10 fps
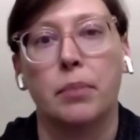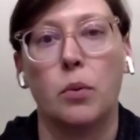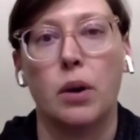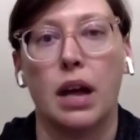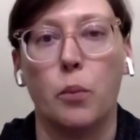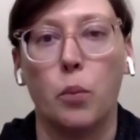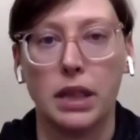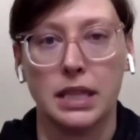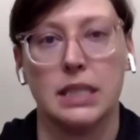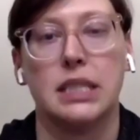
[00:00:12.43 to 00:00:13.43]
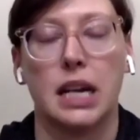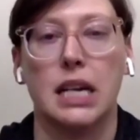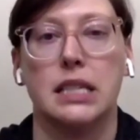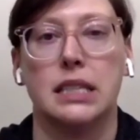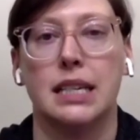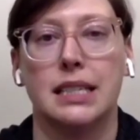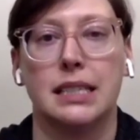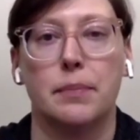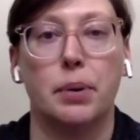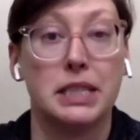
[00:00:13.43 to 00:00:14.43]
But what what this does? Because that
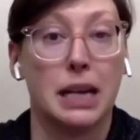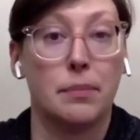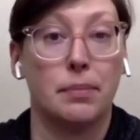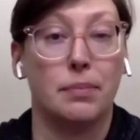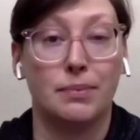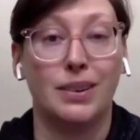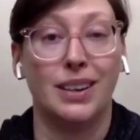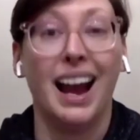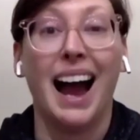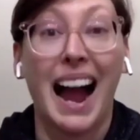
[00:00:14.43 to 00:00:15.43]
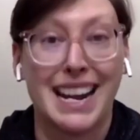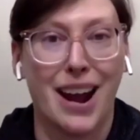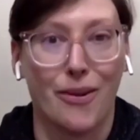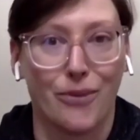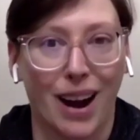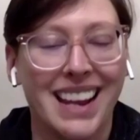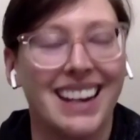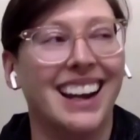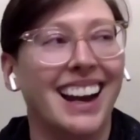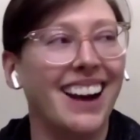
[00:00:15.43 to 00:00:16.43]
sounds dangerous. Up, I know, right?
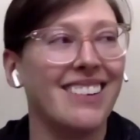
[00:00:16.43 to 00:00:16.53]
Yeah.